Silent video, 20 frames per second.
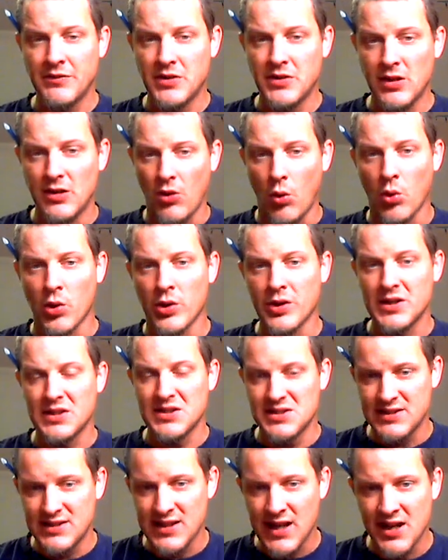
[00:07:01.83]
of the
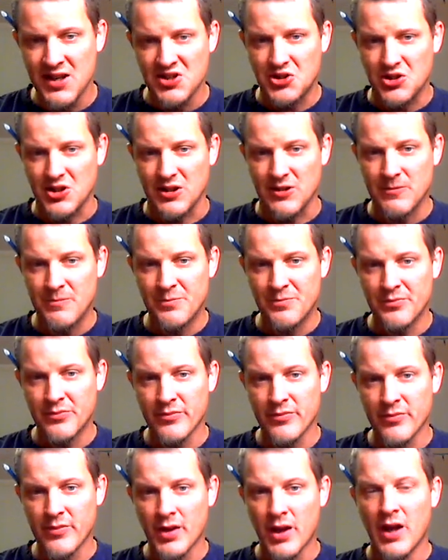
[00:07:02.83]
organization.
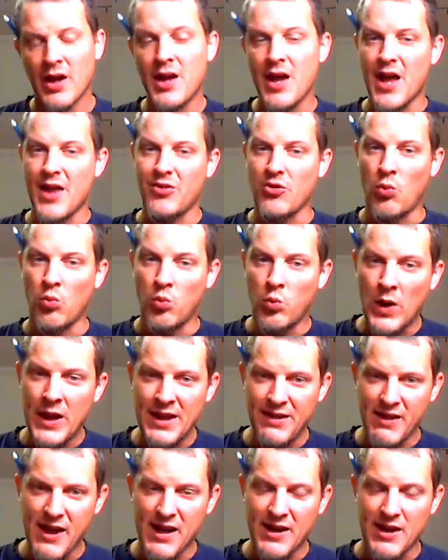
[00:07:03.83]
And the
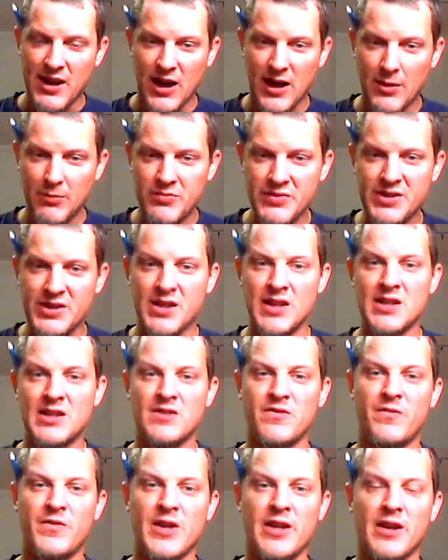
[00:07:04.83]
way that comes
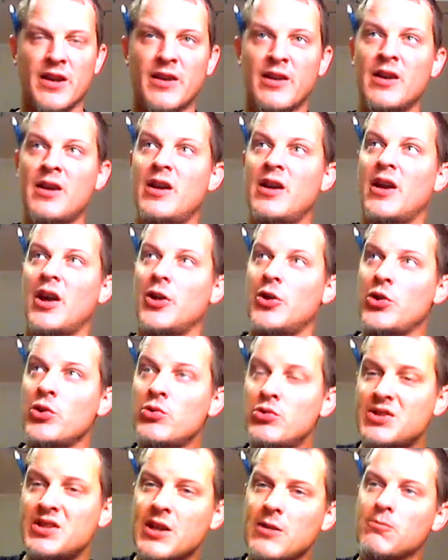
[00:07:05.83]
is via a
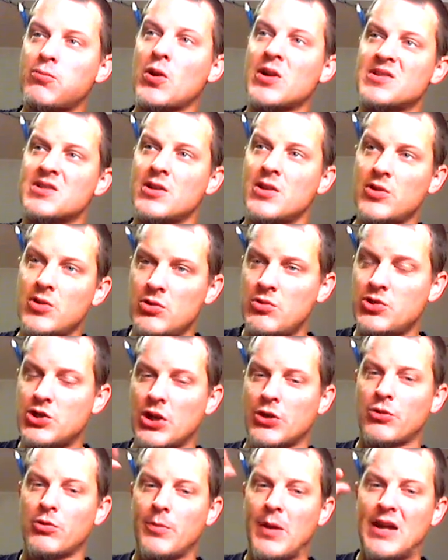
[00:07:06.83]
new team president, new
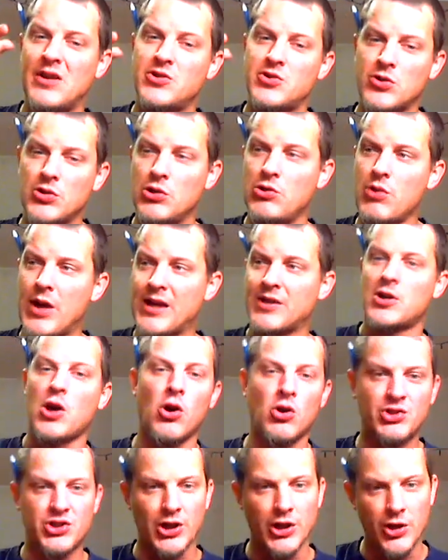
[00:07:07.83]
general manager, new head
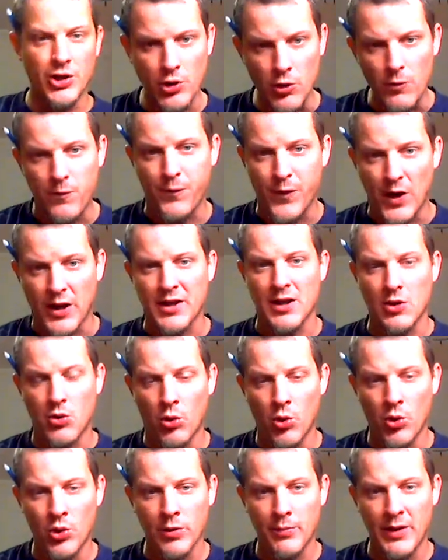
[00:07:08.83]
coach, and a new fucking
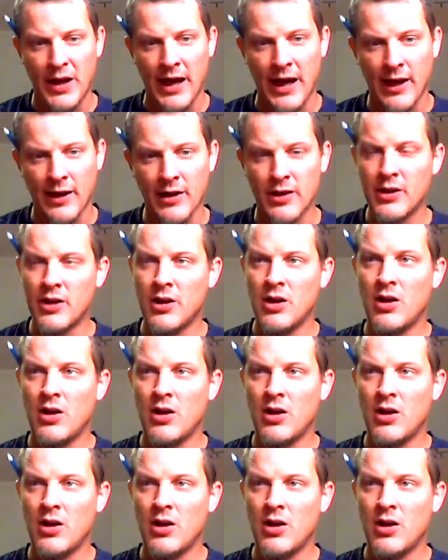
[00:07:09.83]
quarterback.